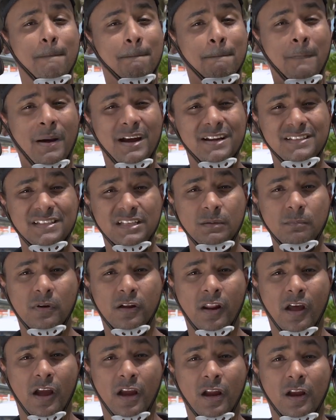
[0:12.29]
My
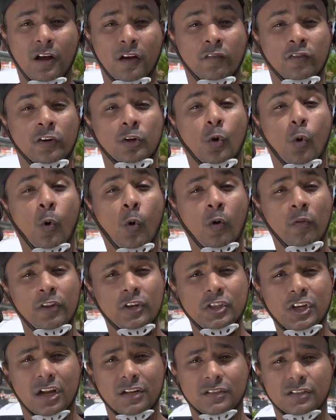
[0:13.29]
team and I have heard all
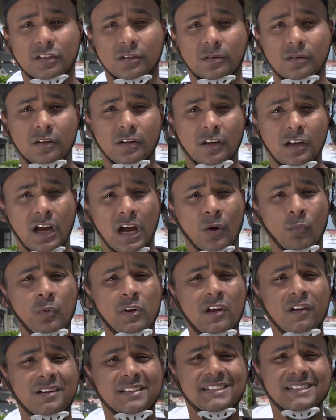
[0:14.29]
the chatter, and
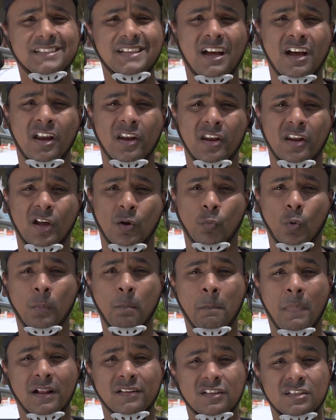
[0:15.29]
we understand that
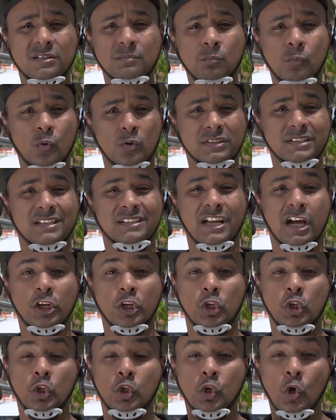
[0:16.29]
what matters most is
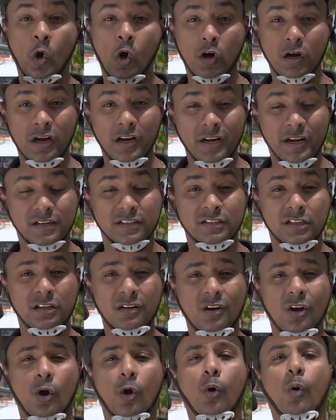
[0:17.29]
that you're
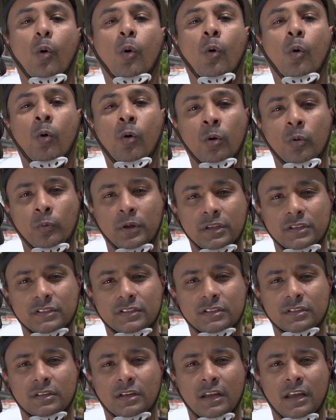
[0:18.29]
connected,
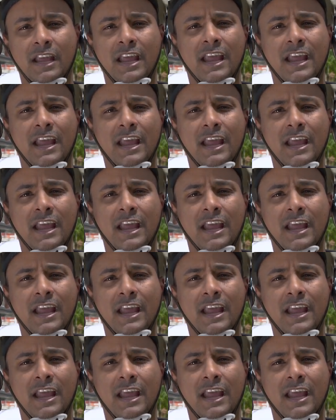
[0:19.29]
always.